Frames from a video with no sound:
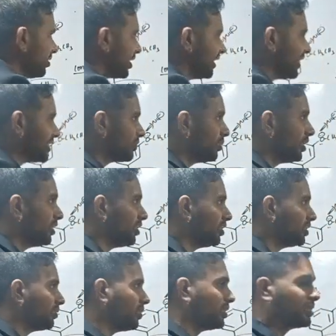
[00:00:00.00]
we can explain
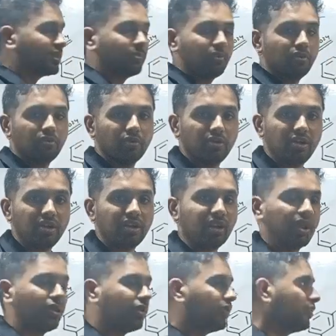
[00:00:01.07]
on the basis upon only
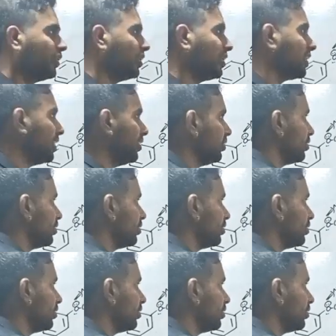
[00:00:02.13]
electrophilic and